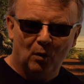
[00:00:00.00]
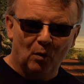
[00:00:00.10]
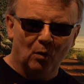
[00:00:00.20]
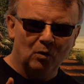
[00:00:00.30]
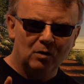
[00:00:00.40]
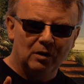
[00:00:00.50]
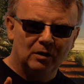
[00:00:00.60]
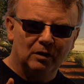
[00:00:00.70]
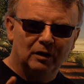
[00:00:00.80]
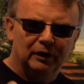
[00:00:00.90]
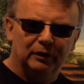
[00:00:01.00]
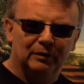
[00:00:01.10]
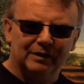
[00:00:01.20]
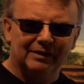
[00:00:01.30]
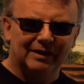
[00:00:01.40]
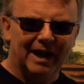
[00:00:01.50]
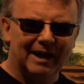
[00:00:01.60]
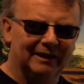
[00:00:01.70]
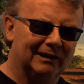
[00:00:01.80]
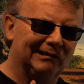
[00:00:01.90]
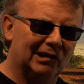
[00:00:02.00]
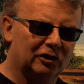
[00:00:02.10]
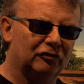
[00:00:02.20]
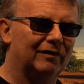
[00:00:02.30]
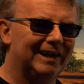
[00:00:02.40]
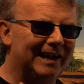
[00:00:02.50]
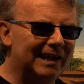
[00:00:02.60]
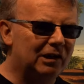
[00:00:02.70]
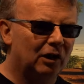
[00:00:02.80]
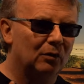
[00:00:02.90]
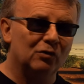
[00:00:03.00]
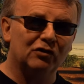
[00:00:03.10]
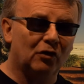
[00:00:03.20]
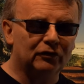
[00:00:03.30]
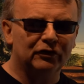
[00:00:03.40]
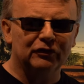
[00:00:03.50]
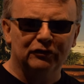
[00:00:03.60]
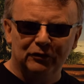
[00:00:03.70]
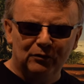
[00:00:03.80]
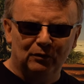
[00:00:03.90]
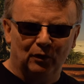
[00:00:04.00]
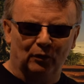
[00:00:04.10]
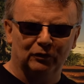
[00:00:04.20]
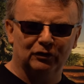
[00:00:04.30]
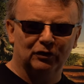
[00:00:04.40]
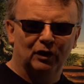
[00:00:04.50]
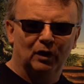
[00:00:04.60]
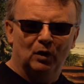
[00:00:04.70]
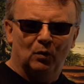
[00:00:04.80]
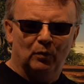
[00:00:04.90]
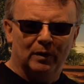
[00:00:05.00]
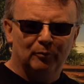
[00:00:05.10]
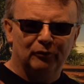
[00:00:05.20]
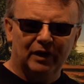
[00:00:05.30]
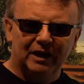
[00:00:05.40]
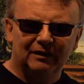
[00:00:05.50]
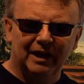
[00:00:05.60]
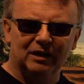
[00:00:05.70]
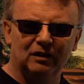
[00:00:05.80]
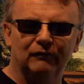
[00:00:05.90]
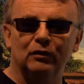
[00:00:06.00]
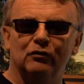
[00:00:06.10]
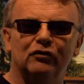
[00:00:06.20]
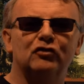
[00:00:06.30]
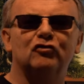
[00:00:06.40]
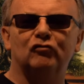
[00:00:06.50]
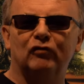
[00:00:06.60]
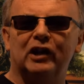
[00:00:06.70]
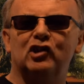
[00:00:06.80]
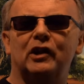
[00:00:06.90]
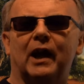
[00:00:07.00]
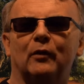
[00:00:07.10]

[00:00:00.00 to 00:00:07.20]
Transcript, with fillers: Or you can stay in the luxury eco Sossus Dune Lodge with breathtaking views stretching